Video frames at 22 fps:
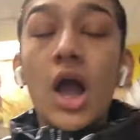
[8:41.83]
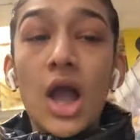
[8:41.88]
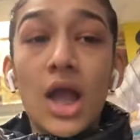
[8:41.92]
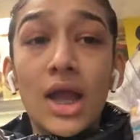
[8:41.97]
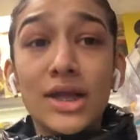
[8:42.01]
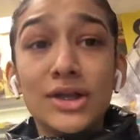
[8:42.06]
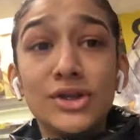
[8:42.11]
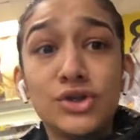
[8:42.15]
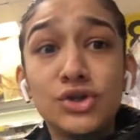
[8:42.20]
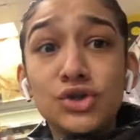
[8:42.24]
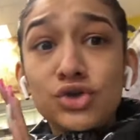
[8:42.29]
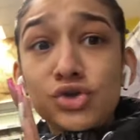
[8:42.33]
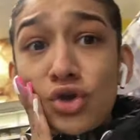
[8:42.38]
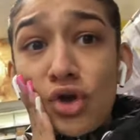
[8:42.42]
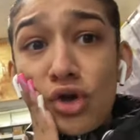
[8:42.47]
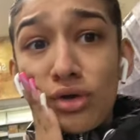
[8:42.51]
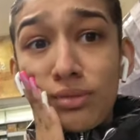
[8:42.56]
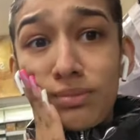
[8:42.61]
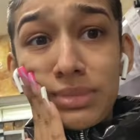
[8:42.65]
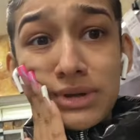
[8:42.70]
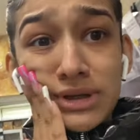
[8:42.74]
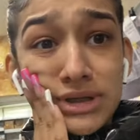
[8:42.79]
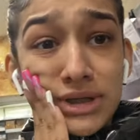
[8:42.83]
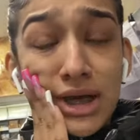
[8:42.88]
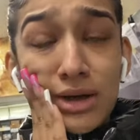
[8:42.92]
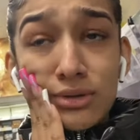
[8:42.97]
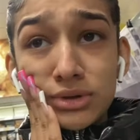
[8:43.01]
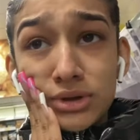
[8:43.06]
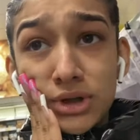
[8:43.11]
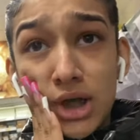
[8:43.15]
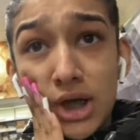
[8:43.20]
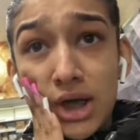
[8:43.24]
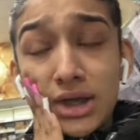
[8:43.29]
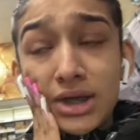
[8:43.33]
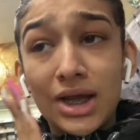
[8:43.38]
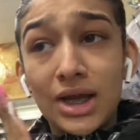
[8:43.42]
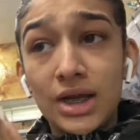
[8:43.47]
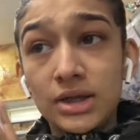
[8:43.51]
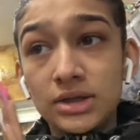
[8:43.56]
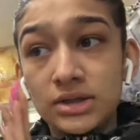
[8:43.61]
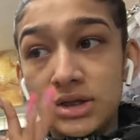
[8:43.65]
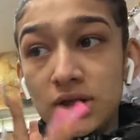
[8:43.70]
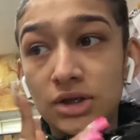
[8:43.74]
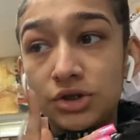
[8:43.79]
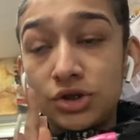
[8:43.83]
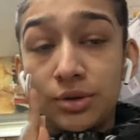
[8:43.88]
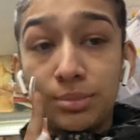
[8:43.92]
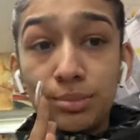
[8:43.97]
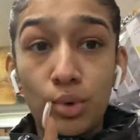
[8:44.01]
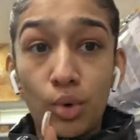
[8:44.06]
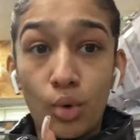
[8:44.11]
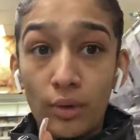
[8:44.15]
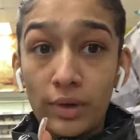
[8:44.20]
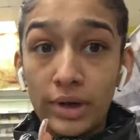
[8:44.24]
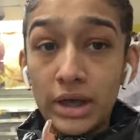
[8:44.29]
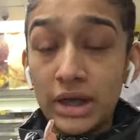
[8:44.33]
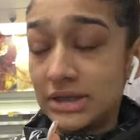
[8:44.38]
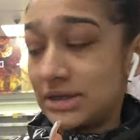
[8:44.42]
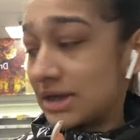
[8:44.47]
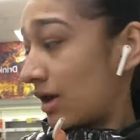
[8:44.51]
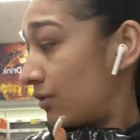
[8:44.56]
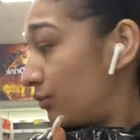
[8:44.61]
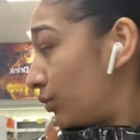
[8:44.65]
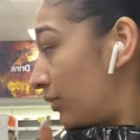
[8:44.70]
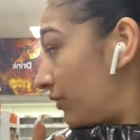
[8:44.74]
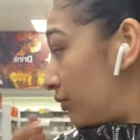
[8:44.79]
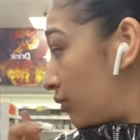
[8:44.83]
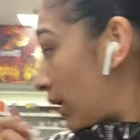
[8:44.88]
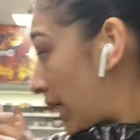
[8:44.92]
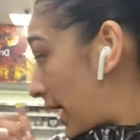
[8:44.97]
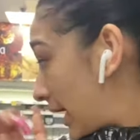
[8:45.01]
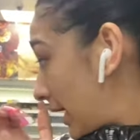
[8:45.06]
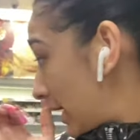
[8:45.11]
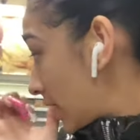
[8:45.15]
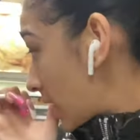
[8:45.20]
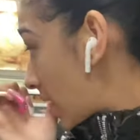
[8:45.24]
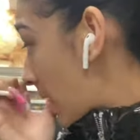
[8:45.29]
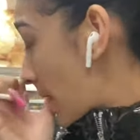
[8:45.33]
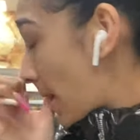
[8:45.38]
it's so busy outside and it's literally pouring it down with rain.